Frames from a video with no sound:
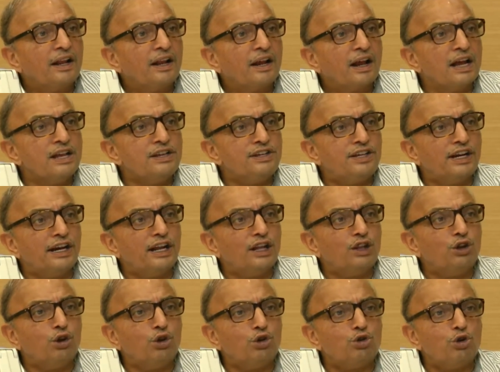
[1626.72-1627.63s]
Consider
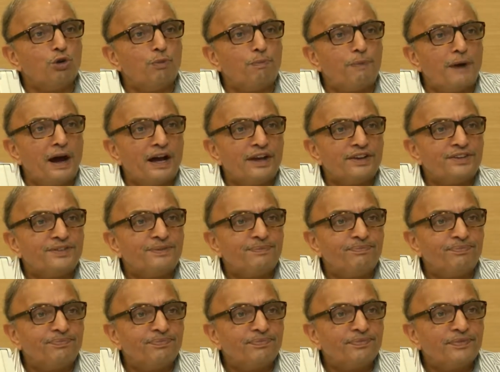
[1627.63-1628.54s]
those who pass.
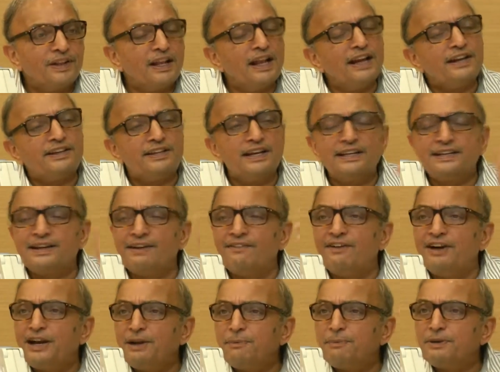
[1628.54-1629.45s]
Let's say
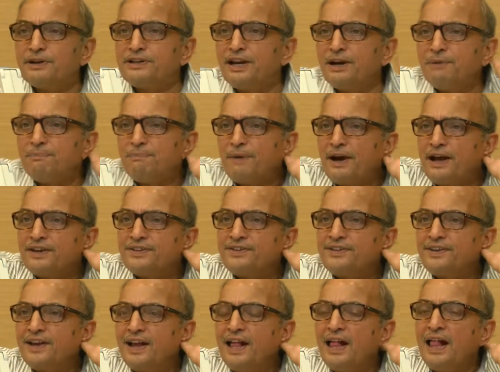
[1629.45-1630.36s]
70% pass.
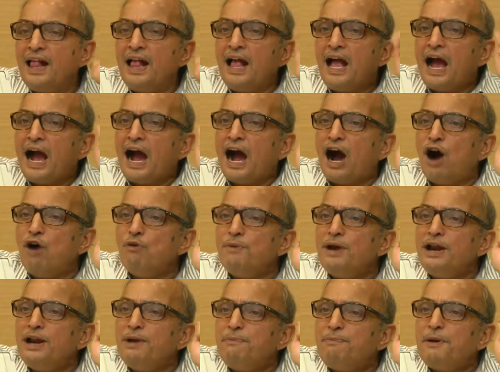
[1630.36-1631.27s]
How
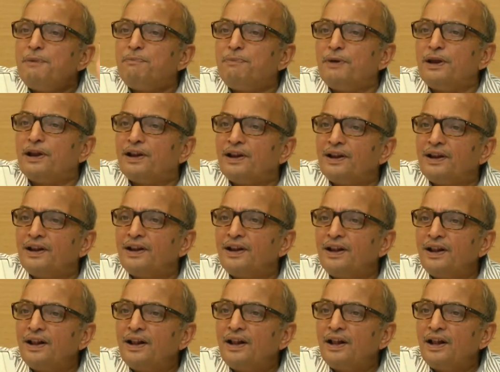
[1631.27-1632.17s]
many people
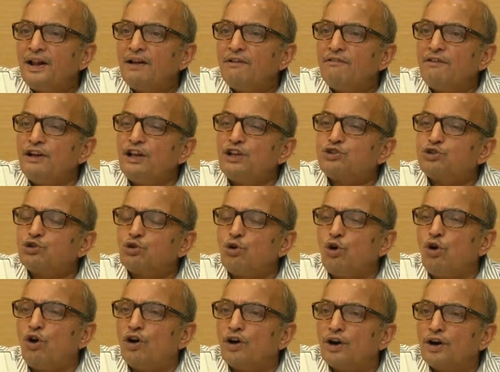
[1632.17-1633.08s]
will
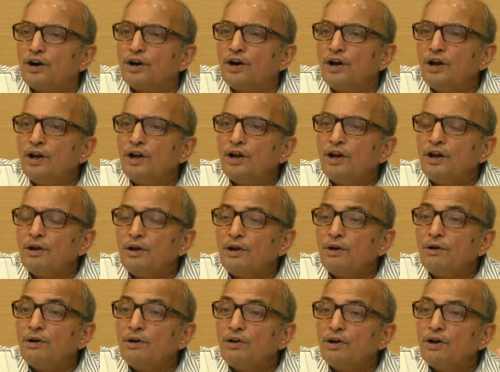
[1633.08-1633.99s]
score,
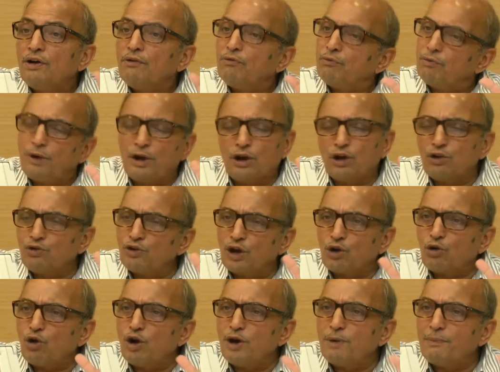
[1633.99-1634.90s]
because we are
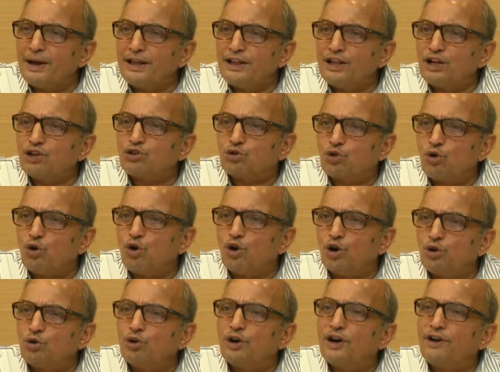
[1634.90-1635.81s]
going by the
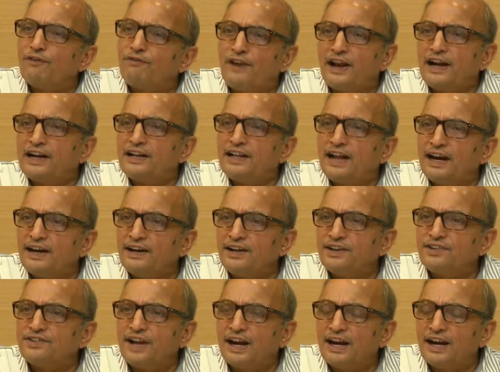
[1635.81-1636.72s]
score to reflect the
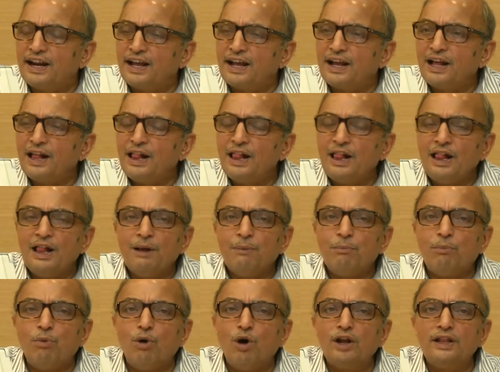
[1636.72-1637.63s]
understanding,
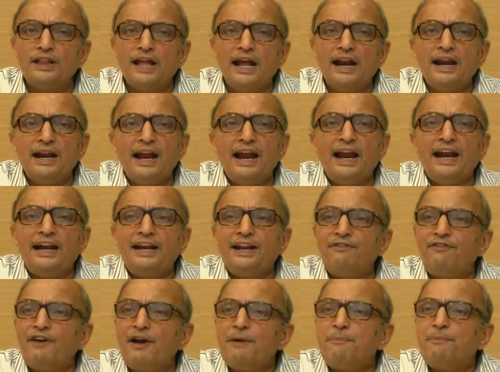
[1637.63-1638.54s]
more than
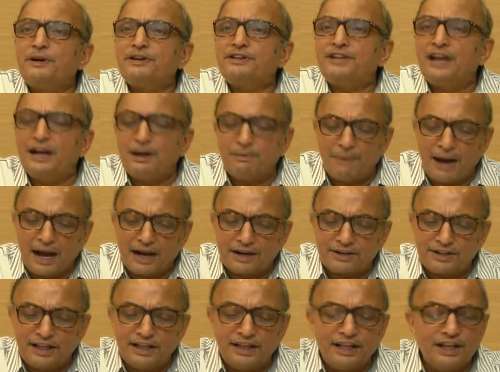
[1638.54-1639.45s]
85%
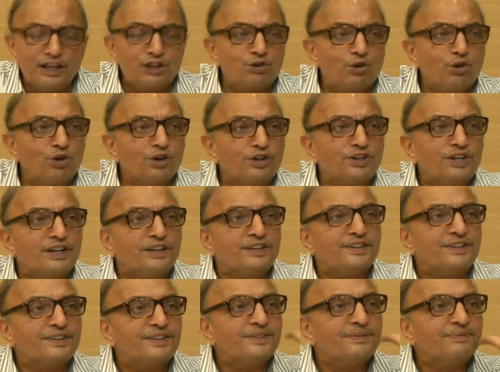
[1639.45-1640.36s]
marks in these
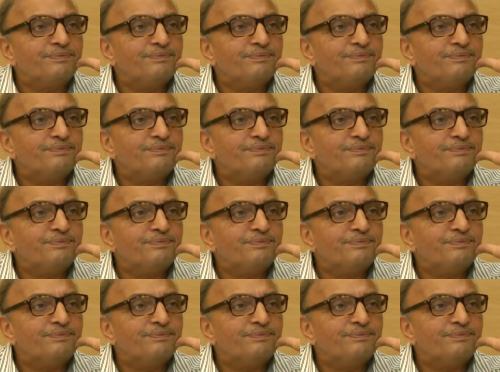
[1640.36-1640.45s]
courses?